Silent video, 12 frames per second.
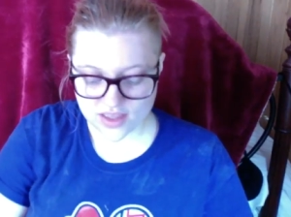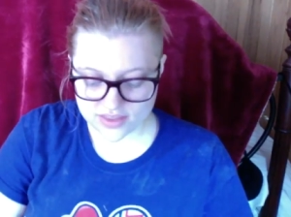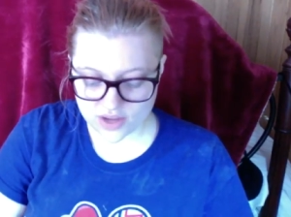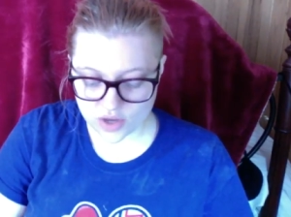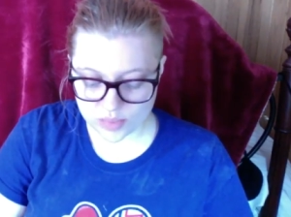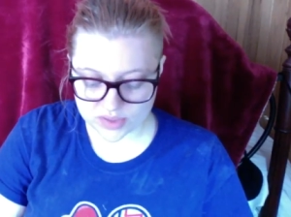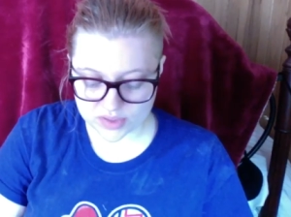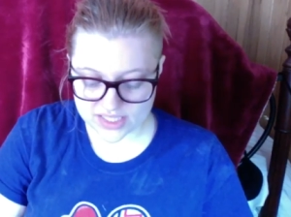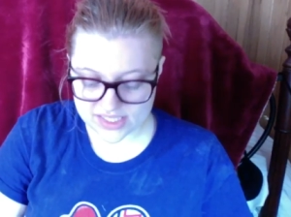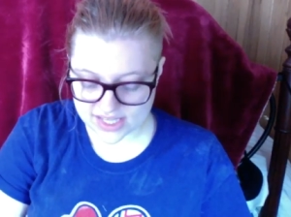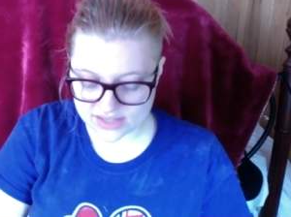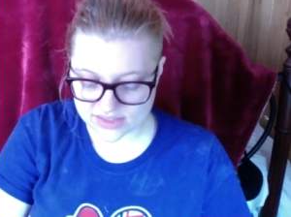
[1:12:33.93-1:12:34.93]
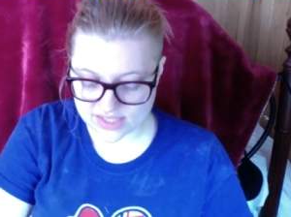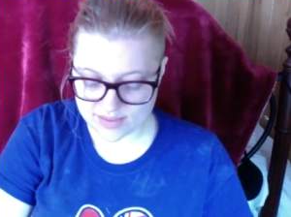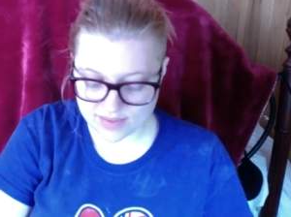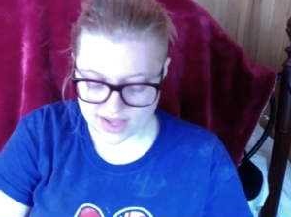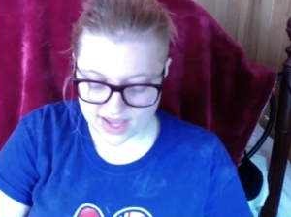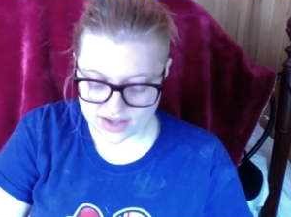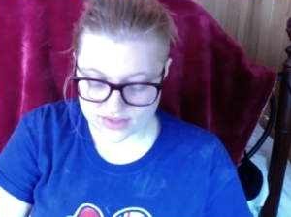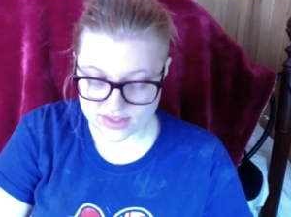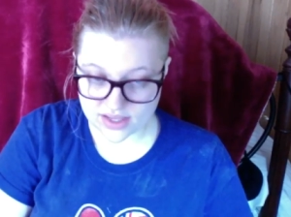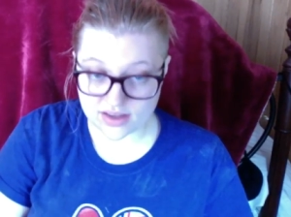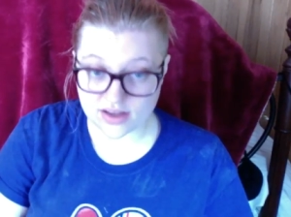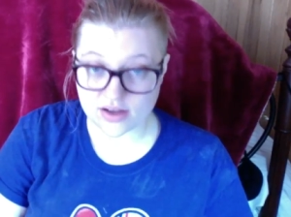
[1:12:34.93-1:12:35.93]
There are police outside my house.
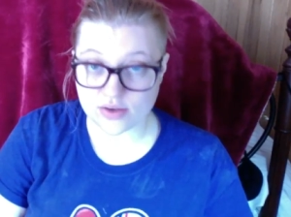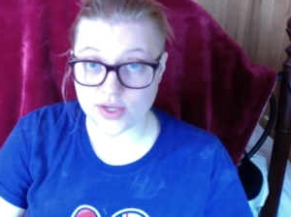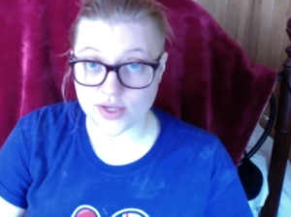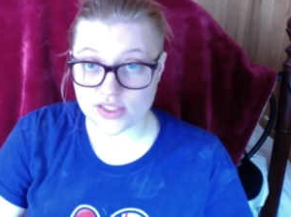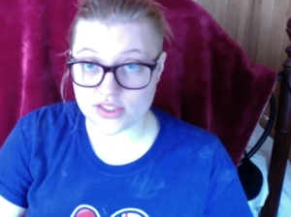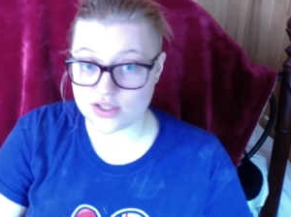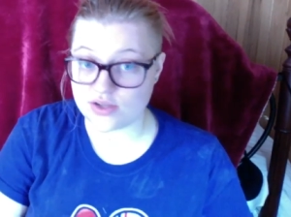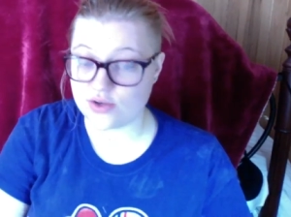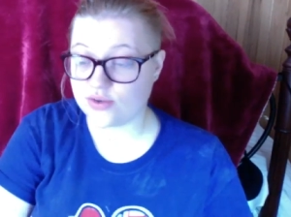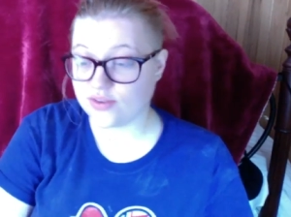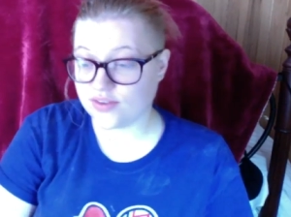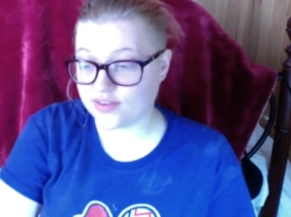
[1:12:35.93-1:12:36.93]
Uh-oh, what'd you do?